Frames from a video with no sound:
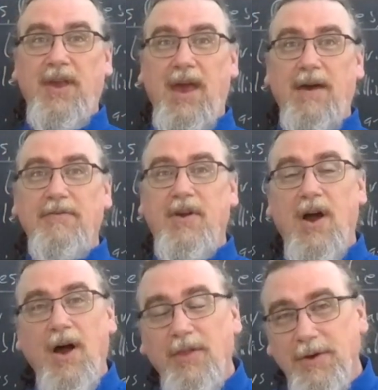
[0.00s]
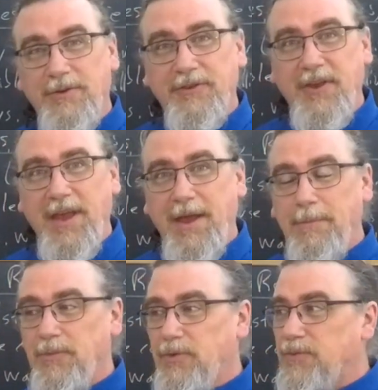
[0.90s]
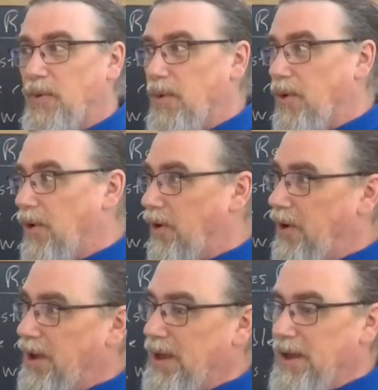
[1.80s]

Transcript: have color schemes for,